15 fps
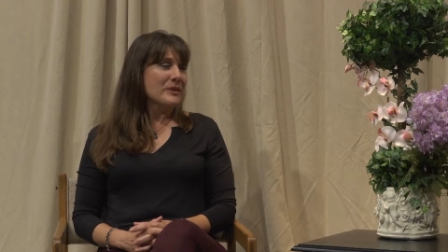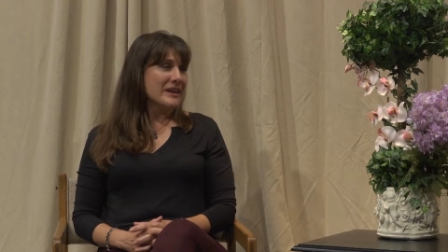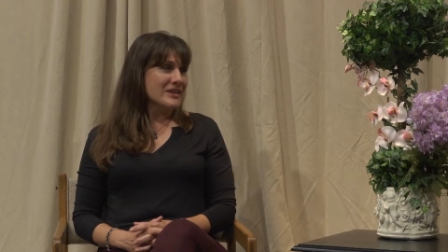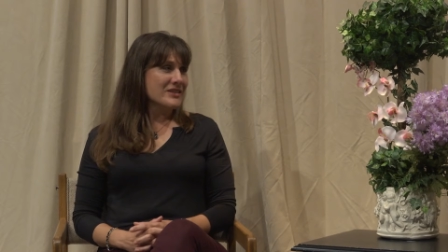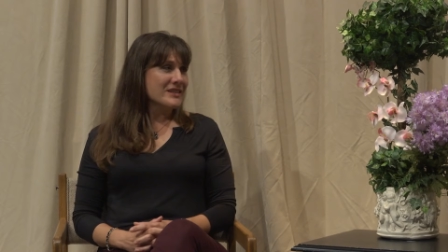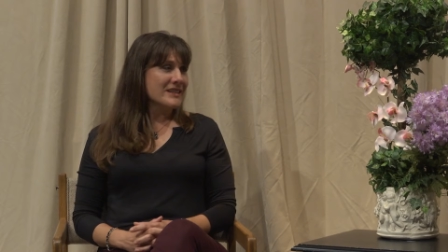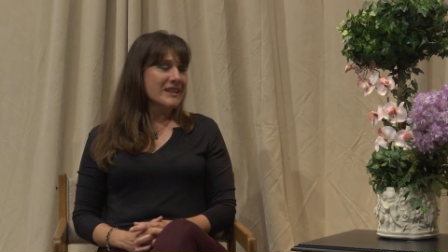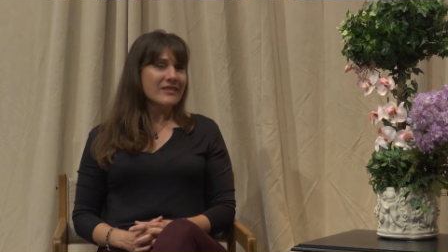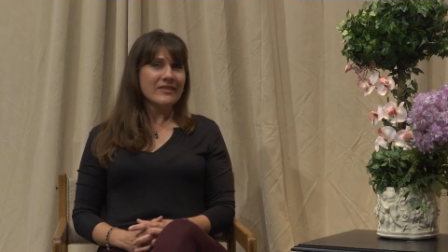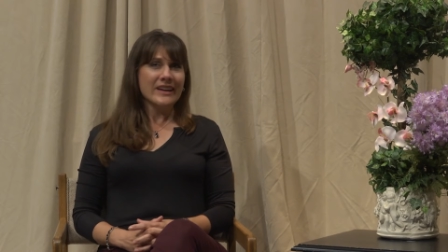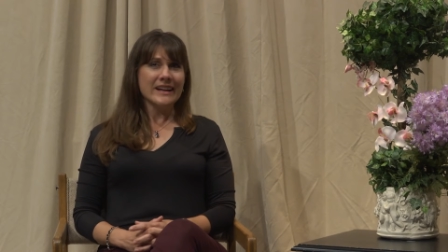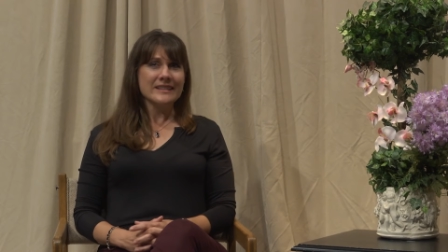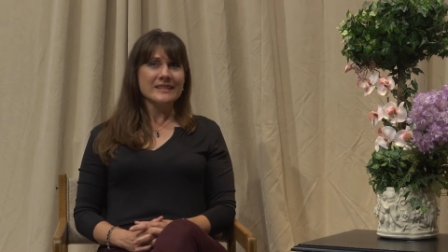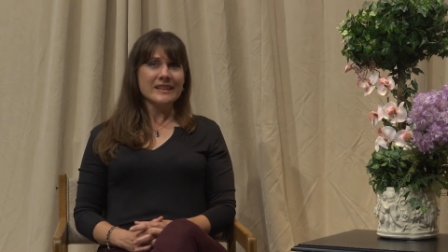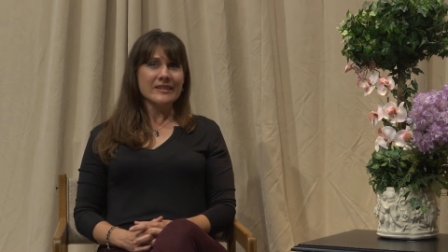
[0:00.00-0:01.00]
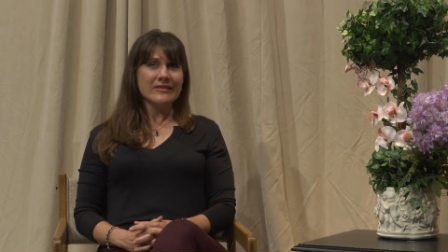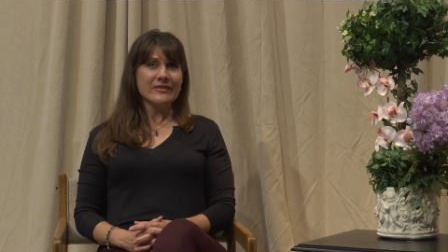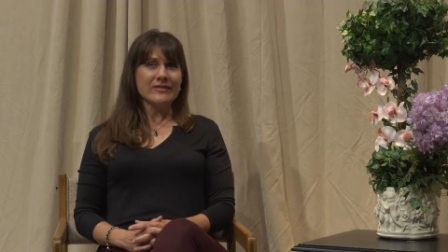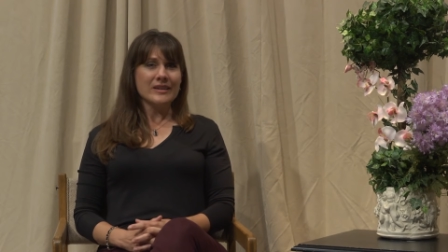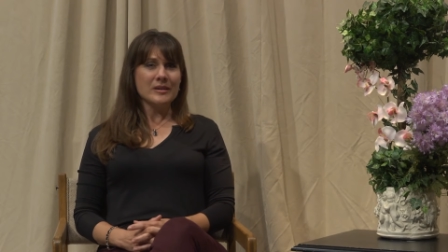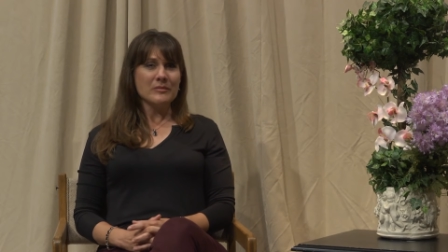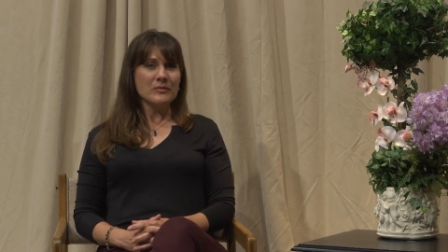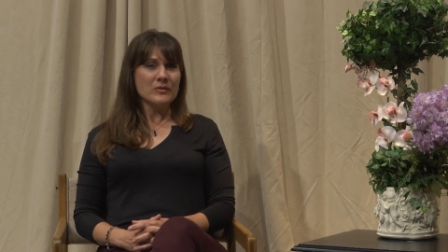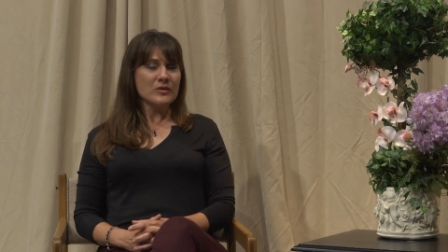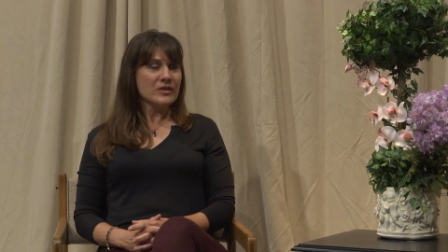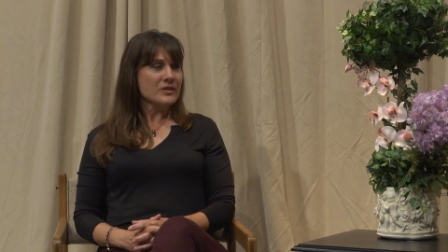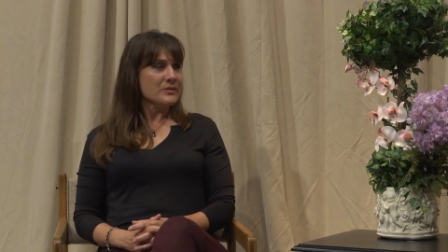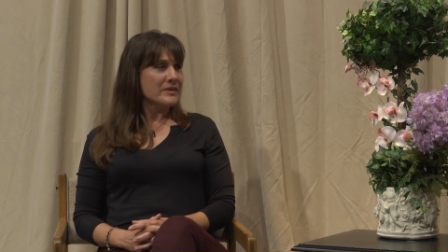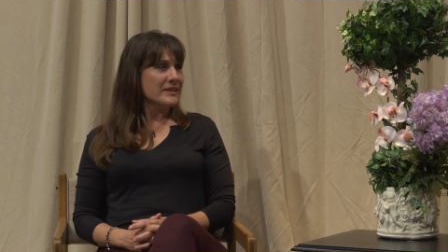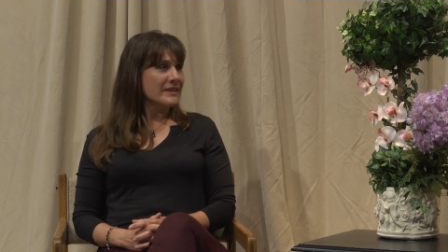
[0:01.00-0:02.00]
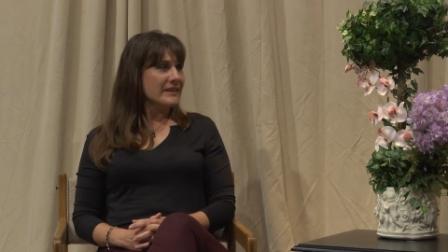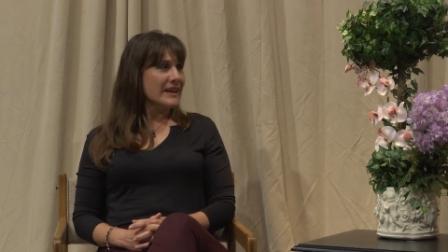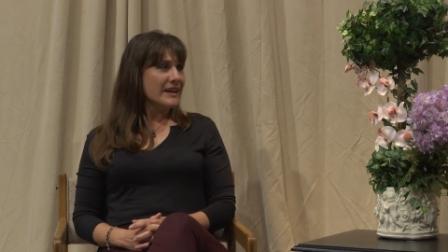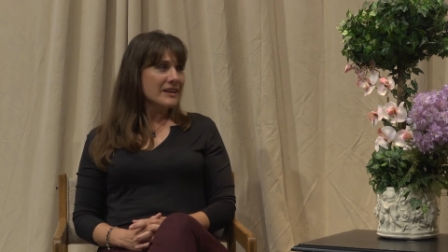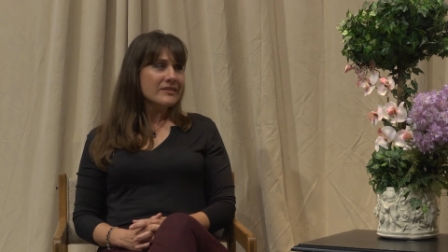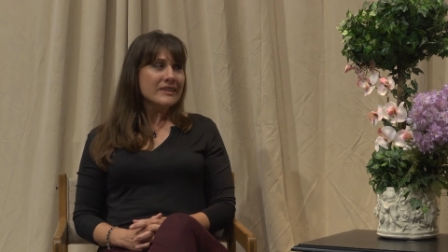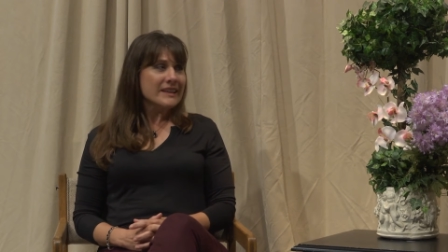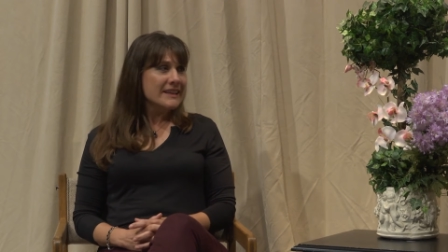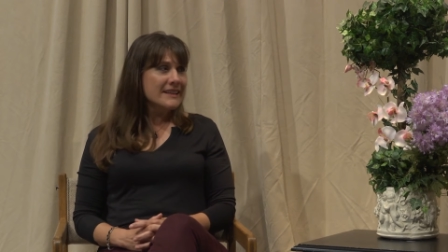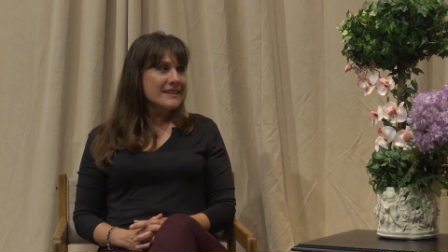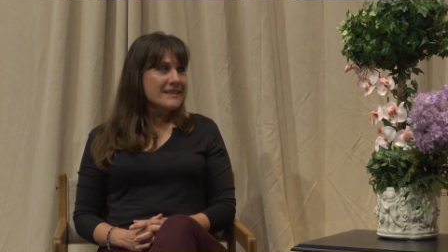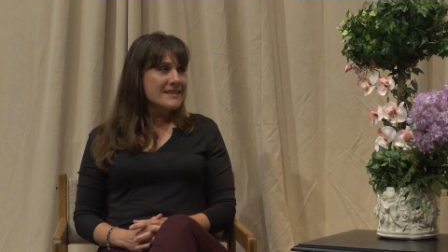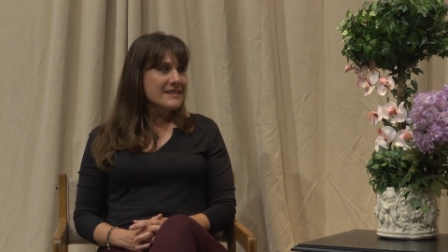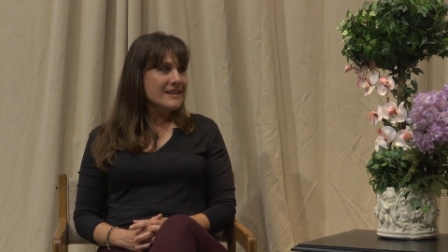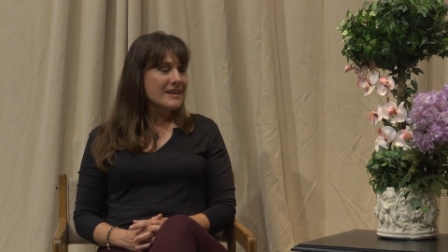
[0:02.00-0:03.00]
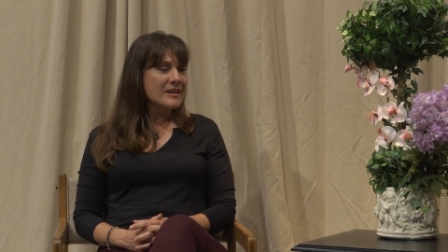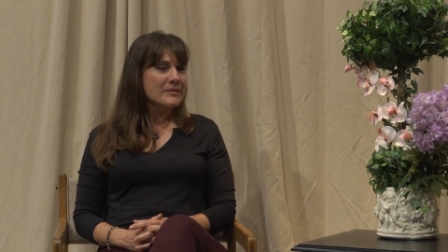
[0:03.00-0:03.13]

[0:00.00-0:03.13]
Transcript: question. In fact, I've worked with a lot of kids.